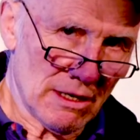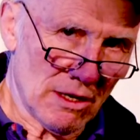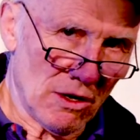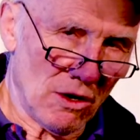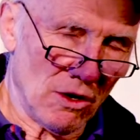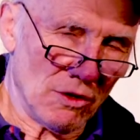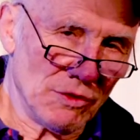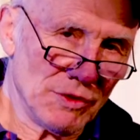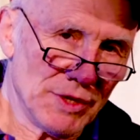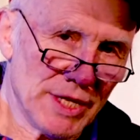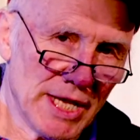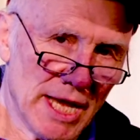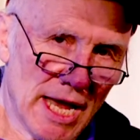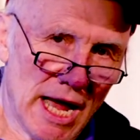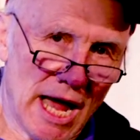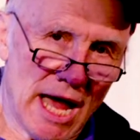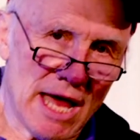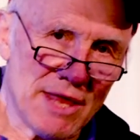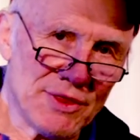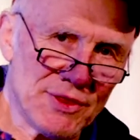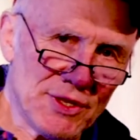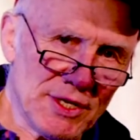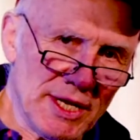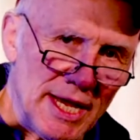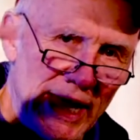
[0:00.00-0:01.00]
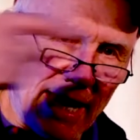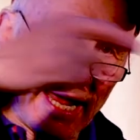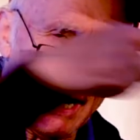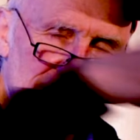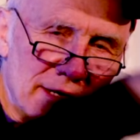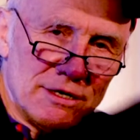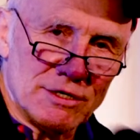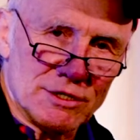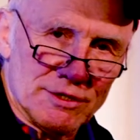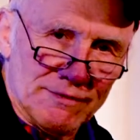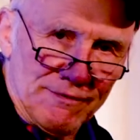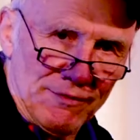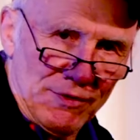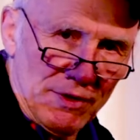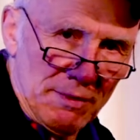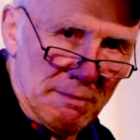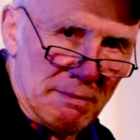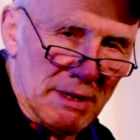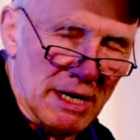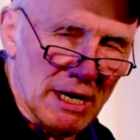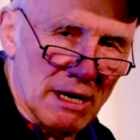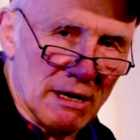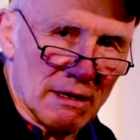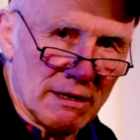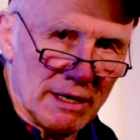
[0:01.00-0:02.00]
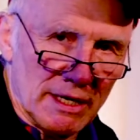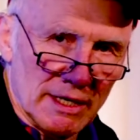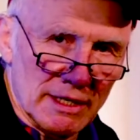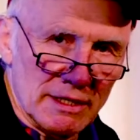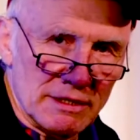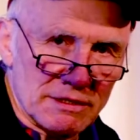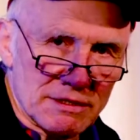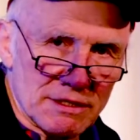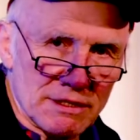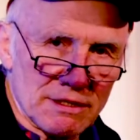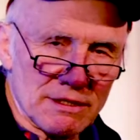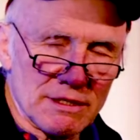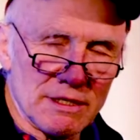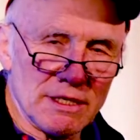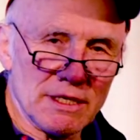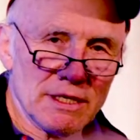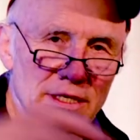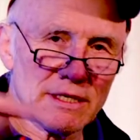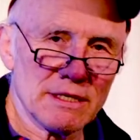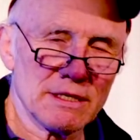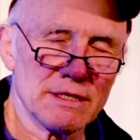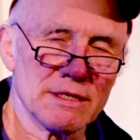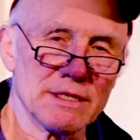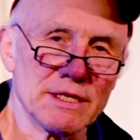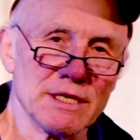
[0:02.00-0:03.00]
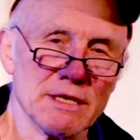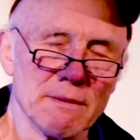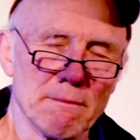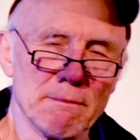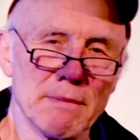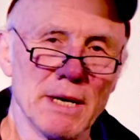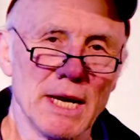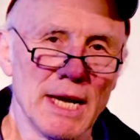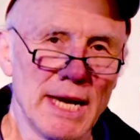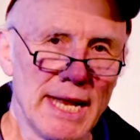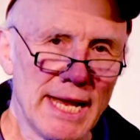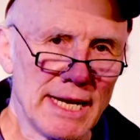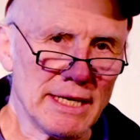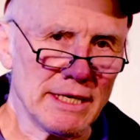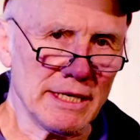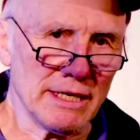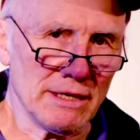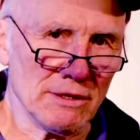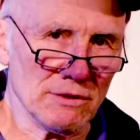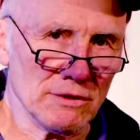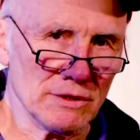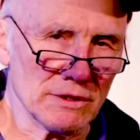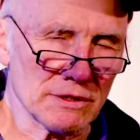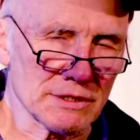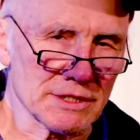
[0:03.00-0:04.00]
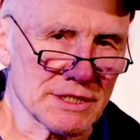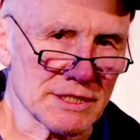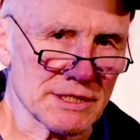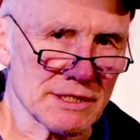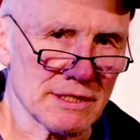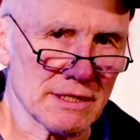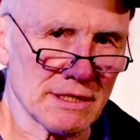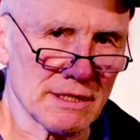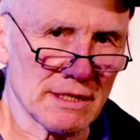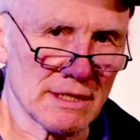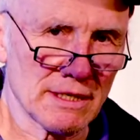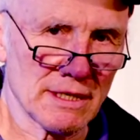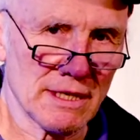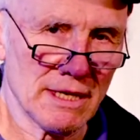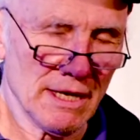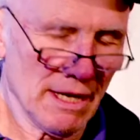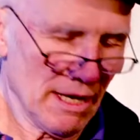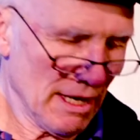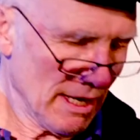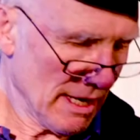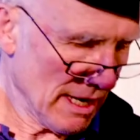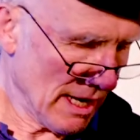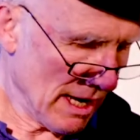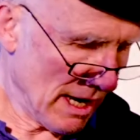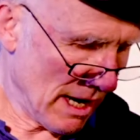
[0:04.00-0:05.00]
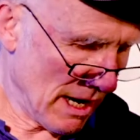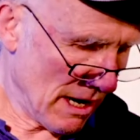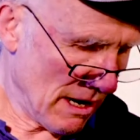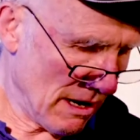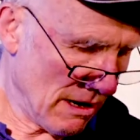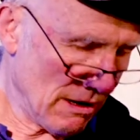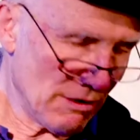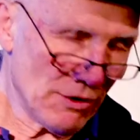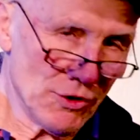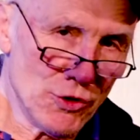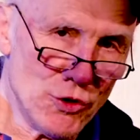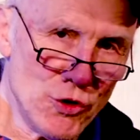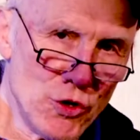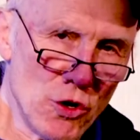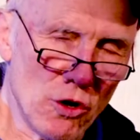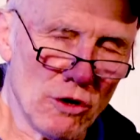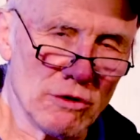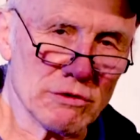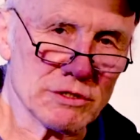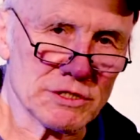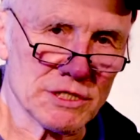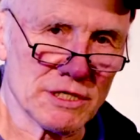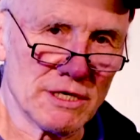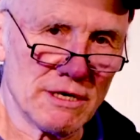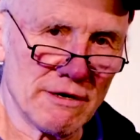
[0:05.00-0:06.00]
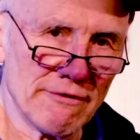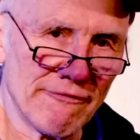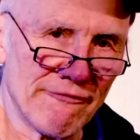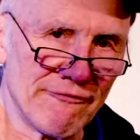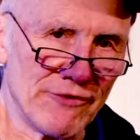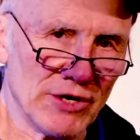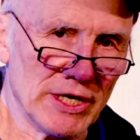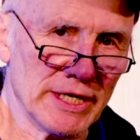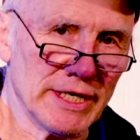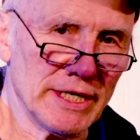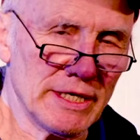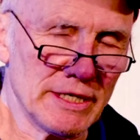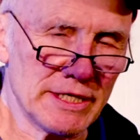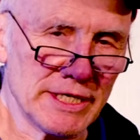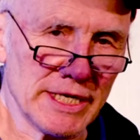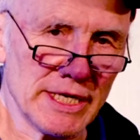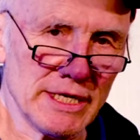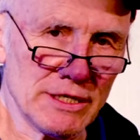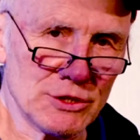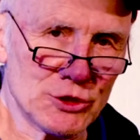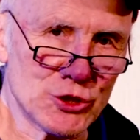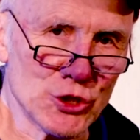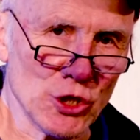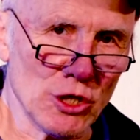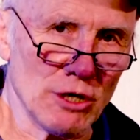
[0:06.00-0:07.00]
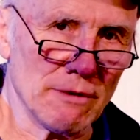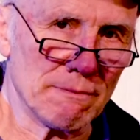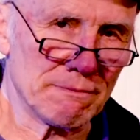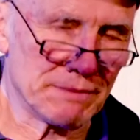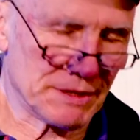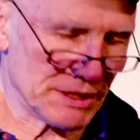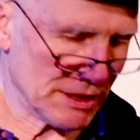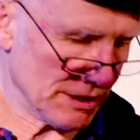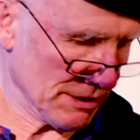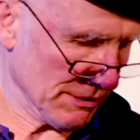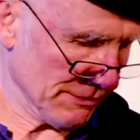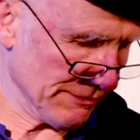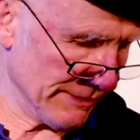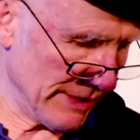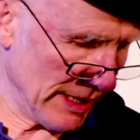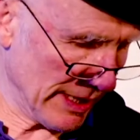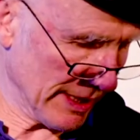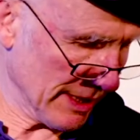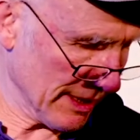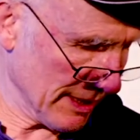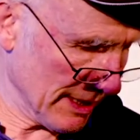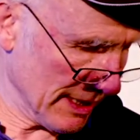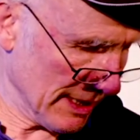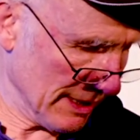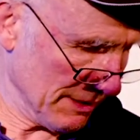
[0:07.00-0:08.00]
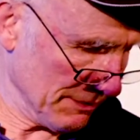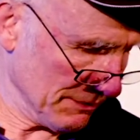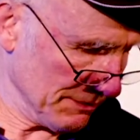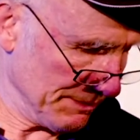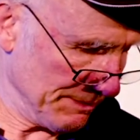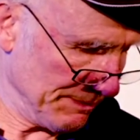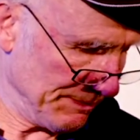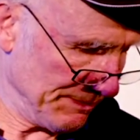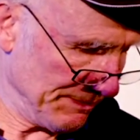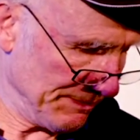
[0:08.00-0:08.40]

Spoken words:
On the other end of the market, the millennials are not finding jobs right now.